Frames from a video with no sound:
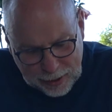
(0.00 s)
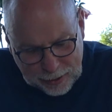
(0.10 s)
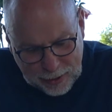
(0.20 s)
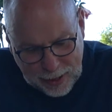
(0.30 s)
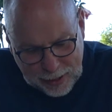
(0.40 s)

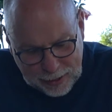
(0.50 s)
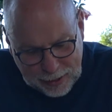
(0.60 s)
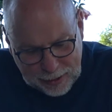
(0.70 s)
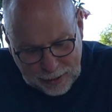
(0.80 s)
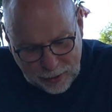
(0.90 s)
to the
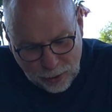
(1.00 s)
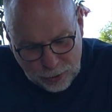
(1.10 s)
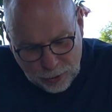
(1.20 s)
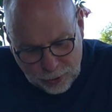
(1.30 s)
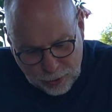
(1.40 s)
idea that
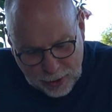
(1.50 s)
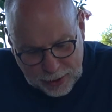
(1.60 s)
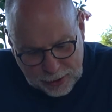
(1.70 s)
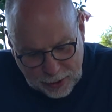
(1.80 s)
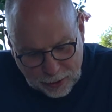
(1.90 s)
those who
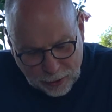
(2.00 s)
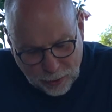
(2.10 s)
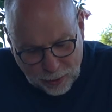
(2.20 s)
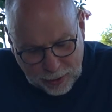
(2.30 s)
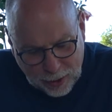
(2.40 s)
trust in the
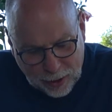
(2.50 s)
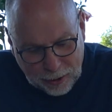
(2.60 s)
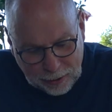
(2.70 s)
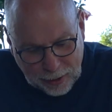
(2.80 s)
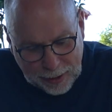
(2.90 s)
Lord
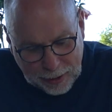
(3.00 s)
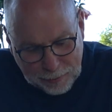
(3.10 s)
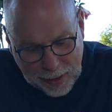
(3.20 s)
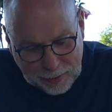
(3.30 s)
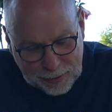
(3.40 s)
are like
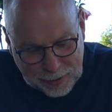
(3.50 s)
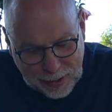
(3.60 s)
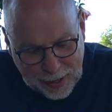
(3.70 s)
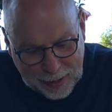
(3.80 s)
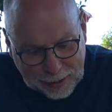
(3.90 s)
Mount
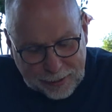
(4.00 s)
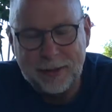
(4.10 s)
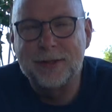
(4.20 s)
Zion. And